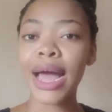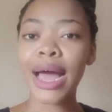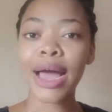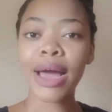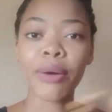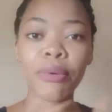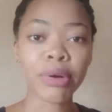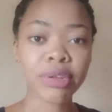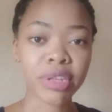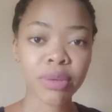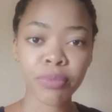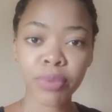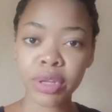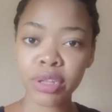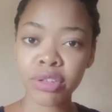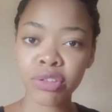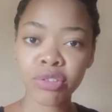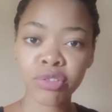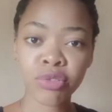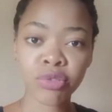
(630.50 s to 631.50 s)
I was a
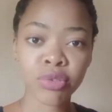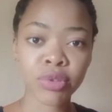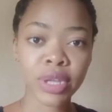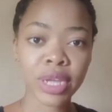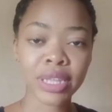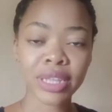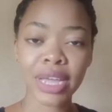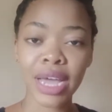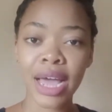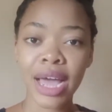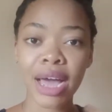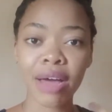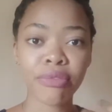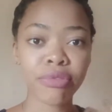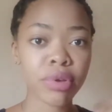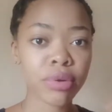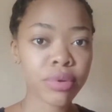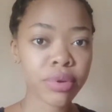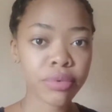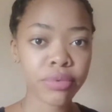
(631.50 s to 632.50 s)
boarding student. I
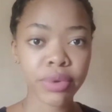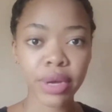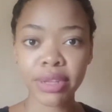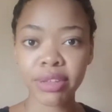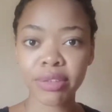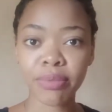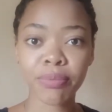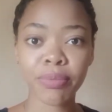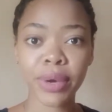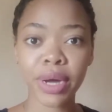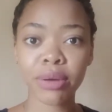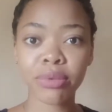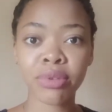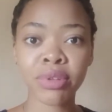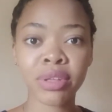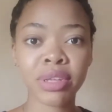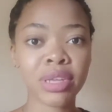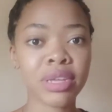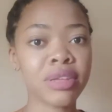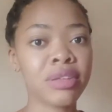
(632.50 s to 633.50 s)
have no regrets
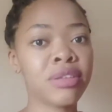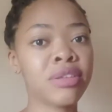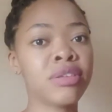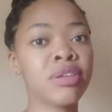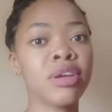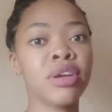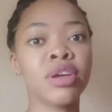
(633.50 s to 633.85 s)
about it.